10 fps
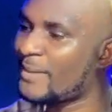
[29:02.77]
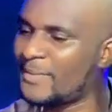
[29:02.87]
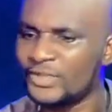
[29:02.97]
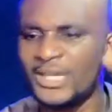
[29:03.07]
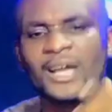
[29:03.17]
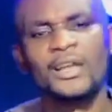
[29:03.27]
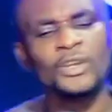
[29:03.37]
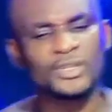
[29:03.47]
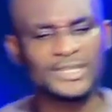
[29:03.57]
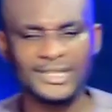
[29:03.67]
in my mouth:
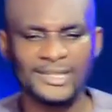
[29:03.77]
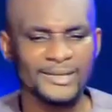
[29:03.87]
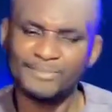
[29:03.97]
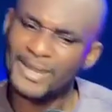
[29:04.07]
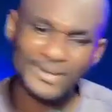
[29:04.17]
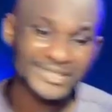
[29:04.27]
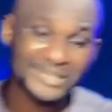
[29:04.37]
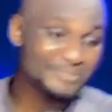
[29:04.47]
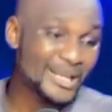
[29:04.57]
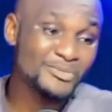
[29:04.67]
Lord, my
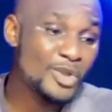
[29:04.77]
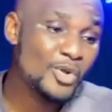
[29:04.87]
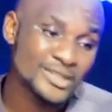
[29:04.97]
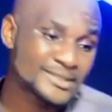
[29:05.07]
present. I'm not